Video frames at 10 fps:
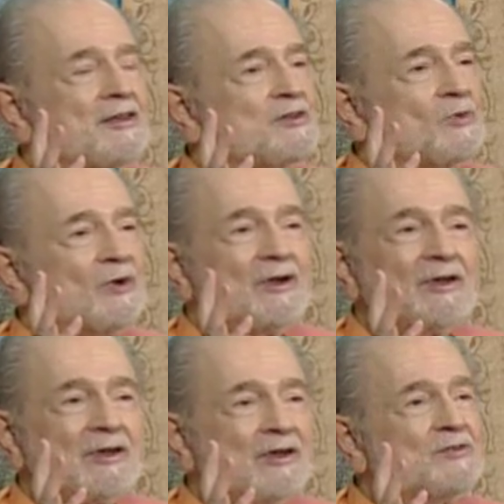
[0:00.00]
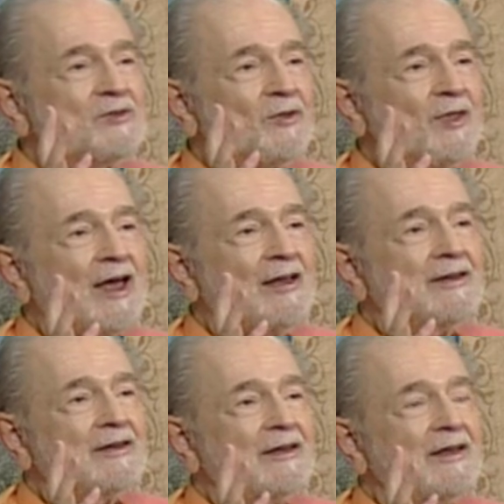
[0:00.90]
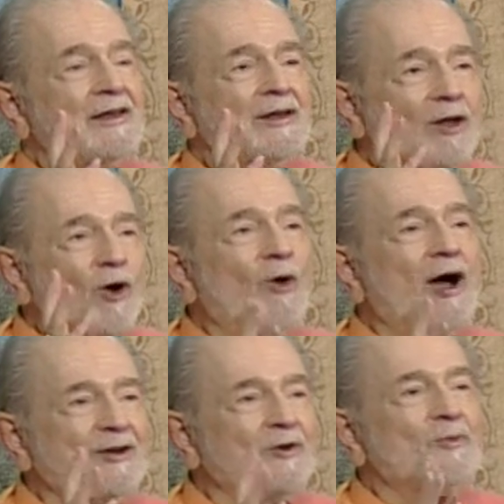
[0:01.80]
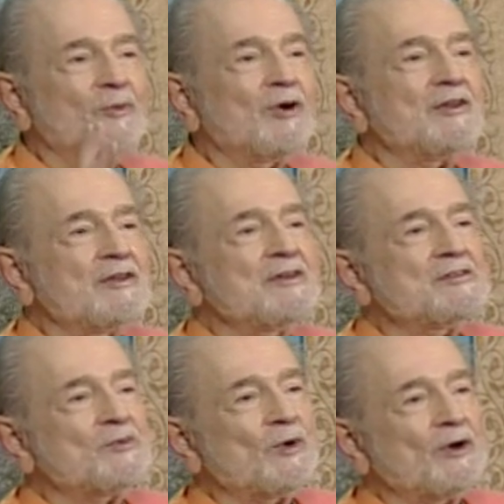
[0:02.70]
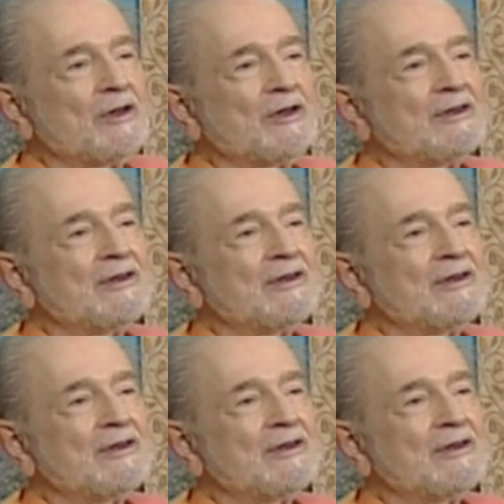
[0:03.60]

this world gives you that. No, I don't want this world."